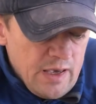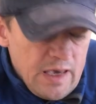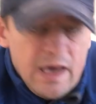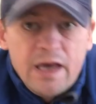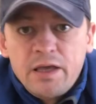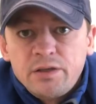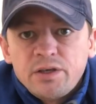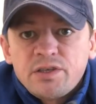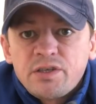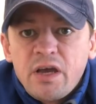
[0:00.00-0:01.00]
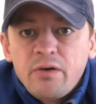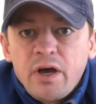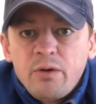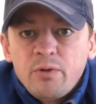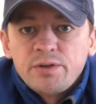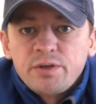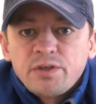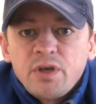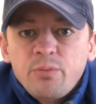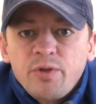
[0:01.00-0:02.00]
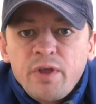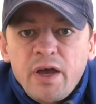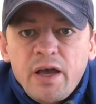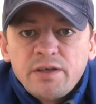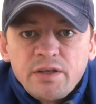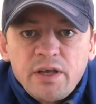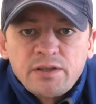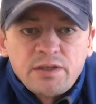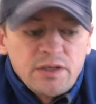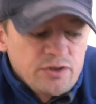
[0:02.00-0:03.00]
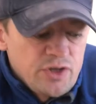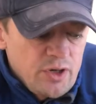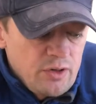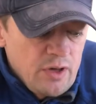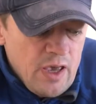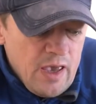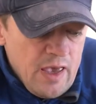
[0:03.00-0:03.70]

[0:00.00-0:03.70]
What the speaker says: just sell that to someone that has an X-T2